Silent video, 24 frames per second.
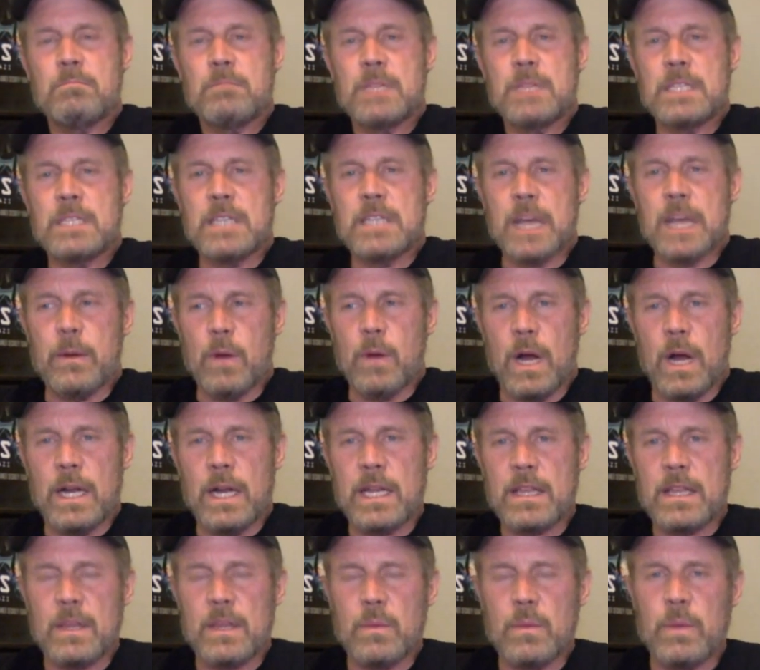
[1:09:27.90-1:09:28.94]
it's
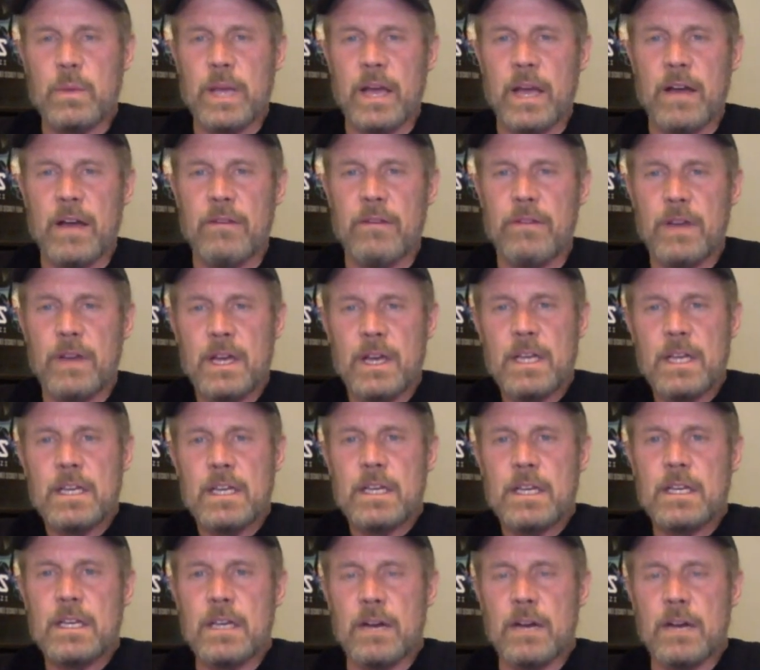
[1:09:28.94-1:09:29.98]
ironic that we have
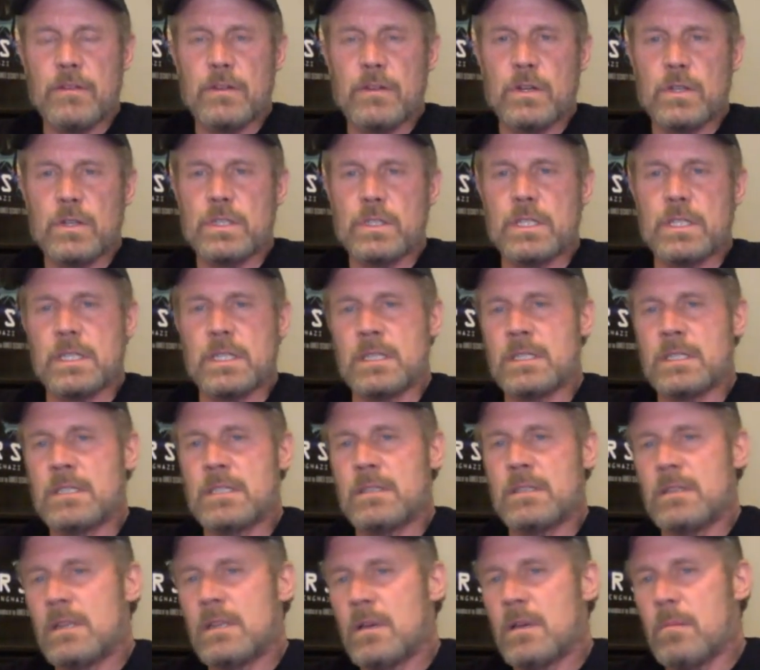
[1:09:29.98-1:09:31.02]
governors and
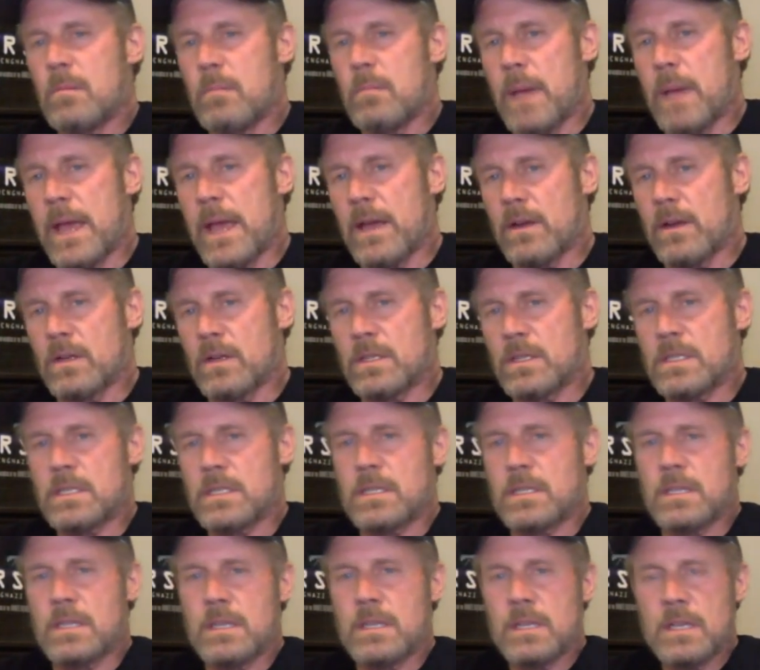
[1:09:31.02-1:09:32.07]

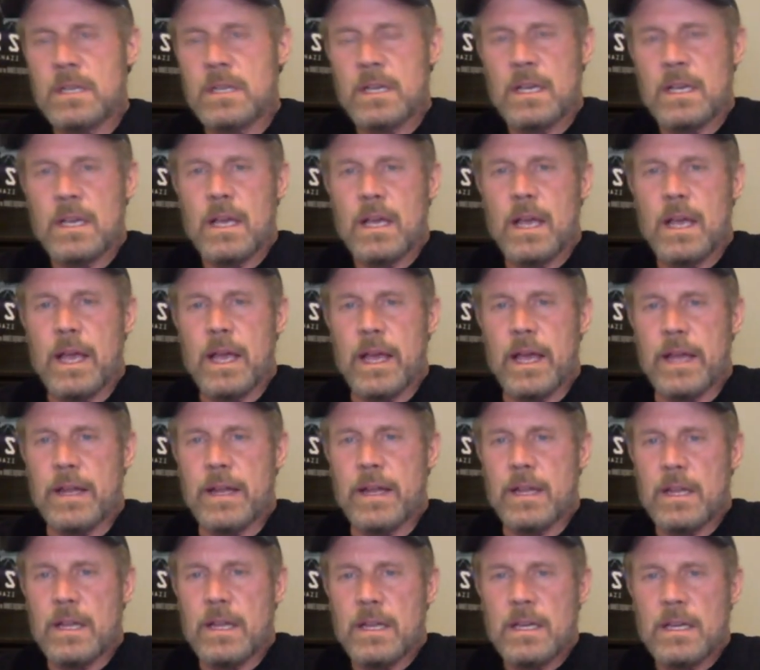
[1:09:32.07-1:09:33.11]
mayors
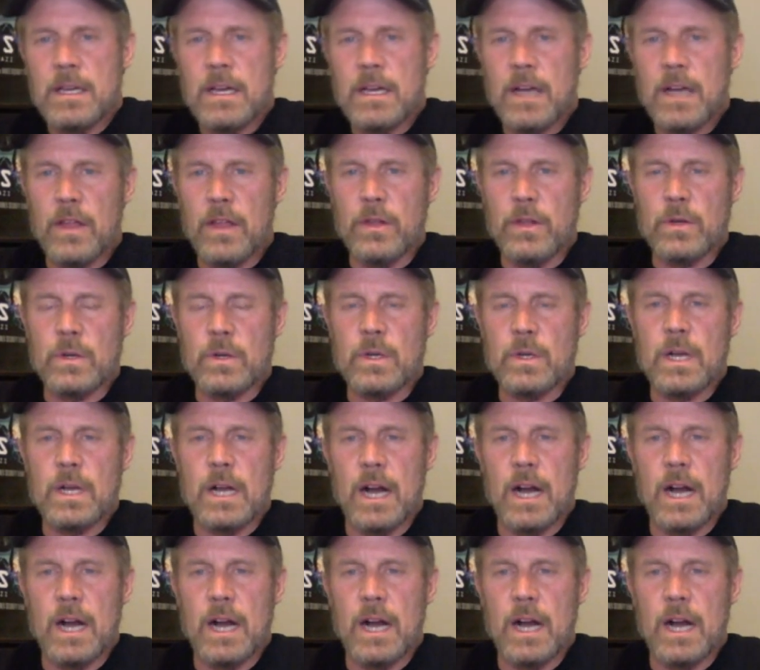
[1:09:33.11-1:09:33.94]
and other